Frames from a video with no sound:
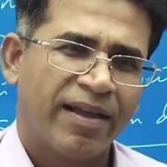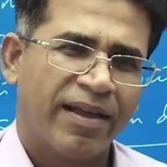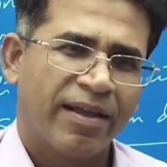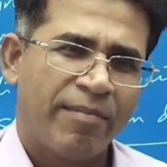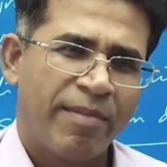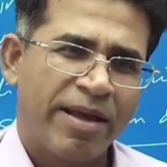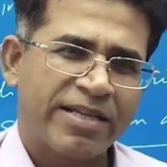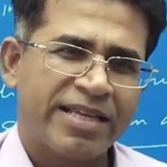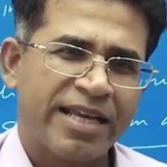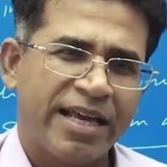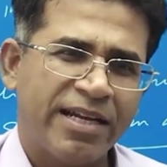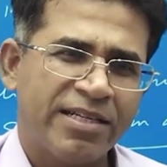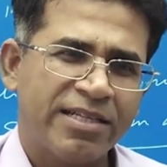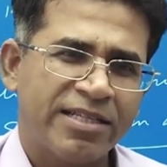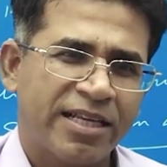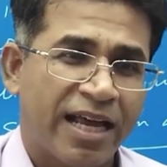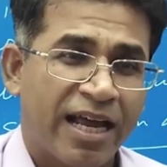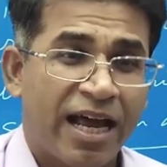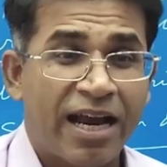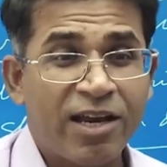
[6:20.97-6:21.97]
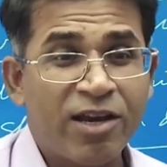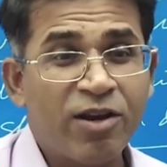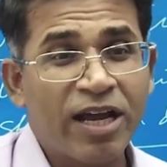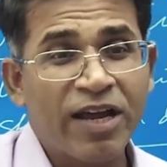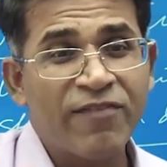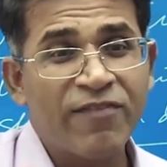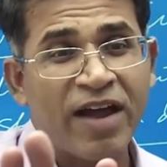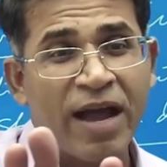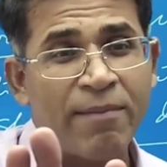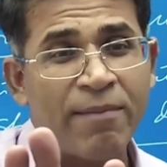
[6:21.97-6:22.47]
make sense and you know
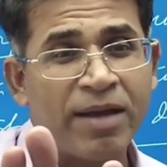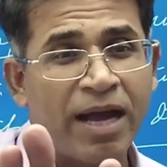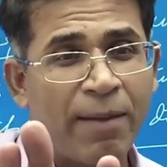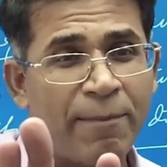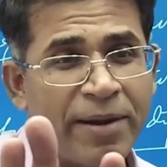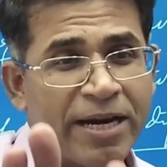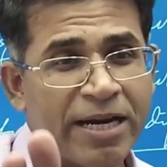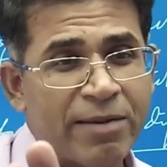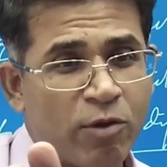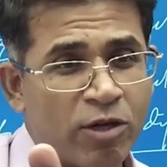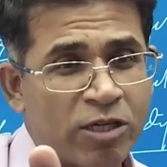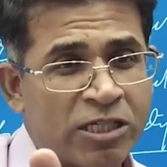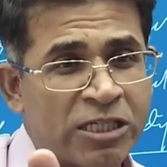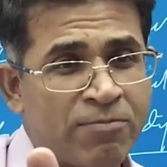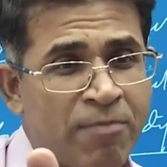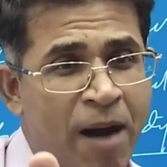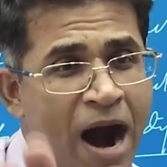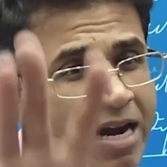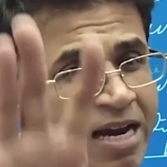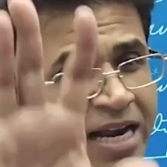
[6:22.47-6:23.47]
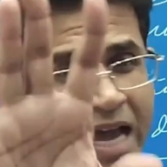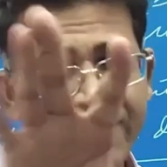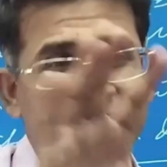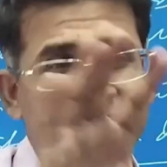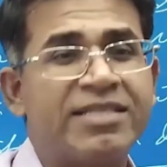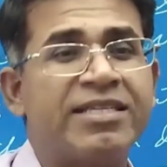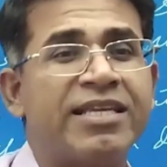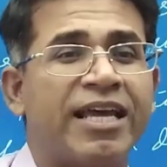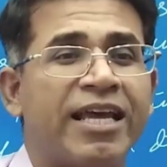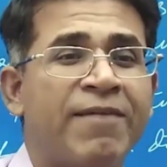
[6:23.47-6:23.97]
if i'm a bit more smarter i will
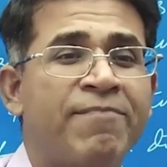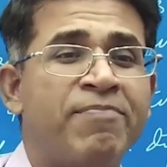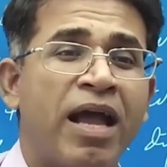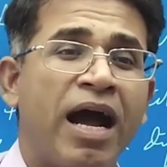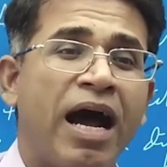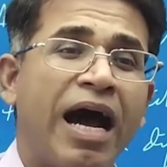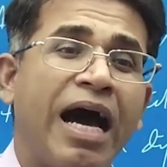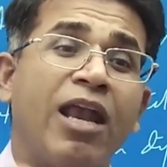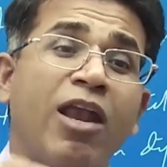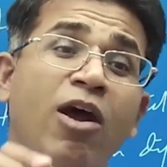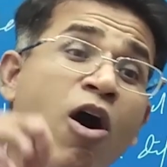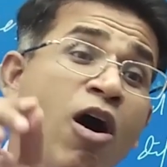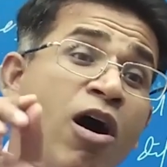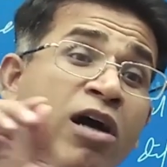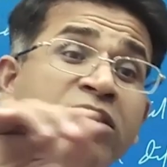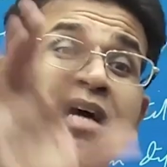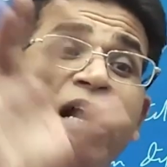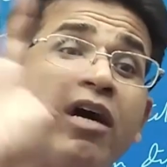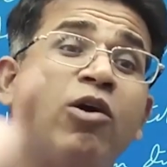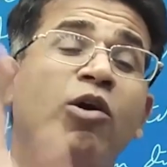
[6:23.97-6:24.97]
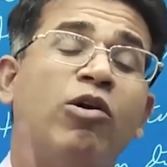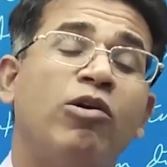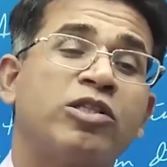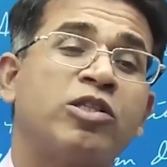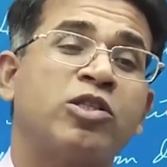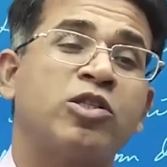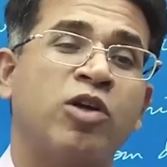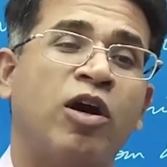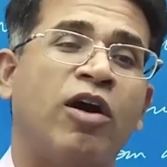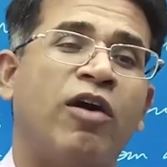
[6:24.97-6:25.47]
say along the
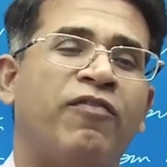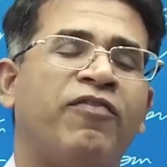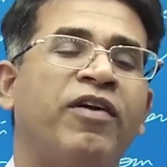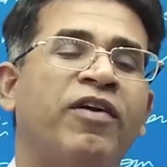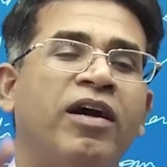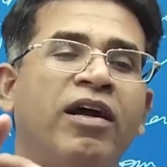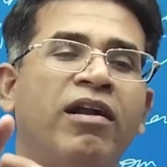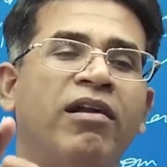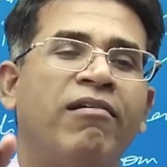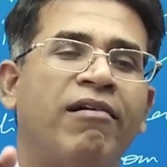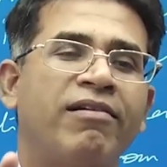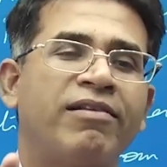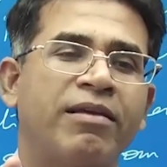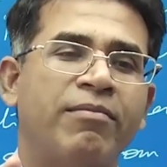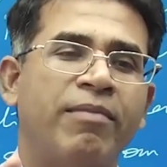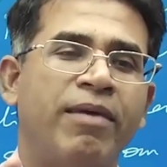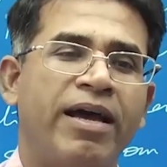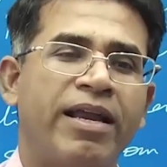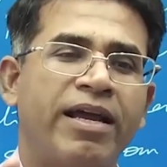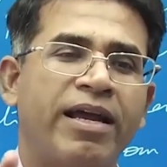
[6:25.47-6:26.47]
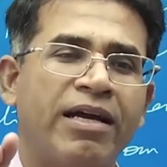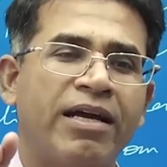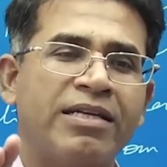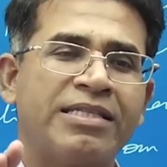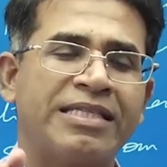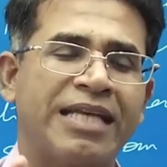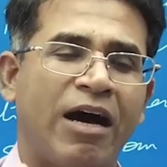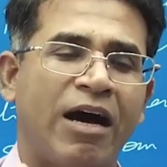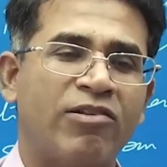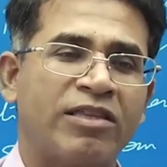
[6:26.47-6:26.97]
coasts of north america
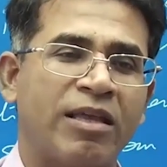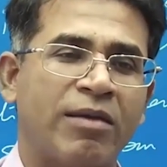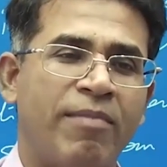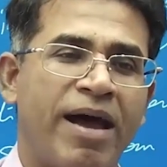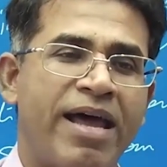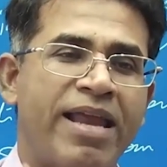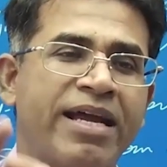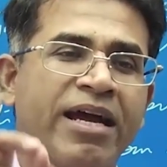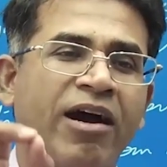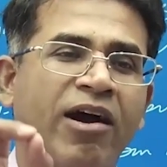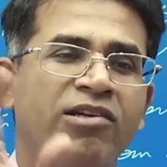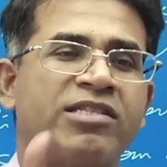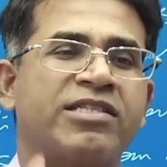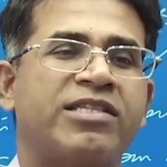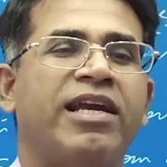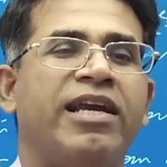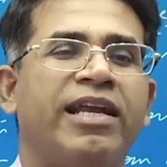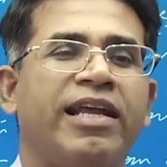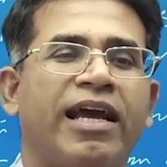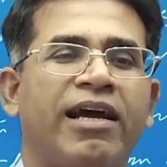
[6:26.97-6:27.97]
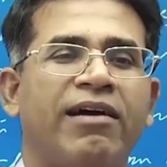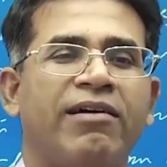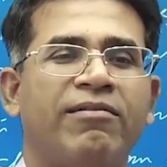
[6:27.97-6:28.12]
south america australia